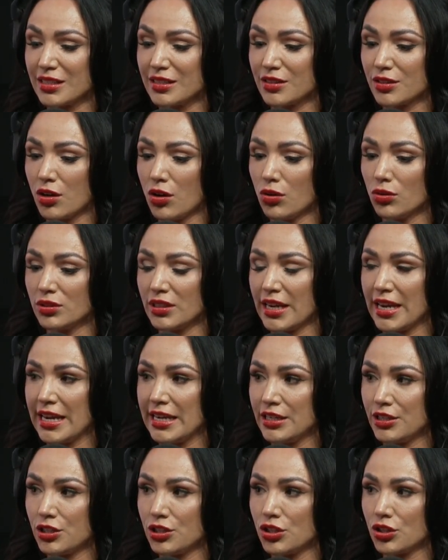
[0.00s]
It's called
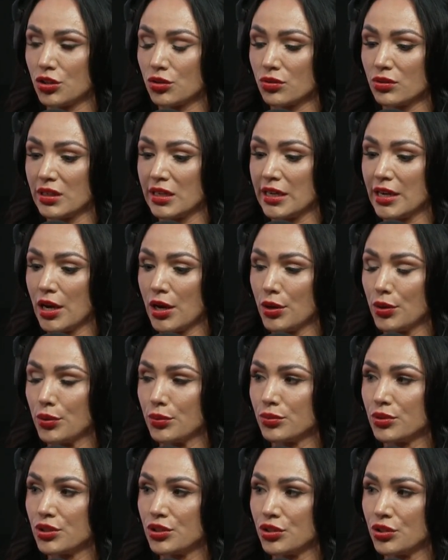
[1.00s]

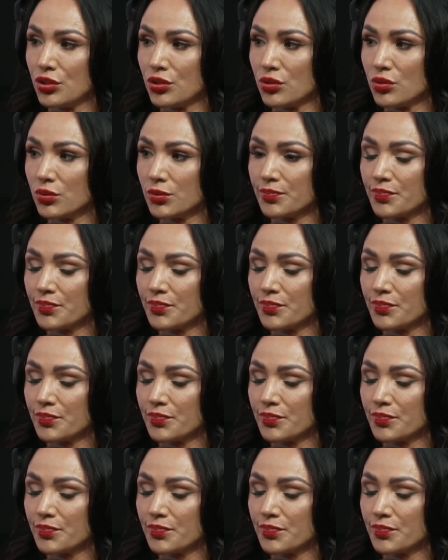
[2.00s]
H3O2.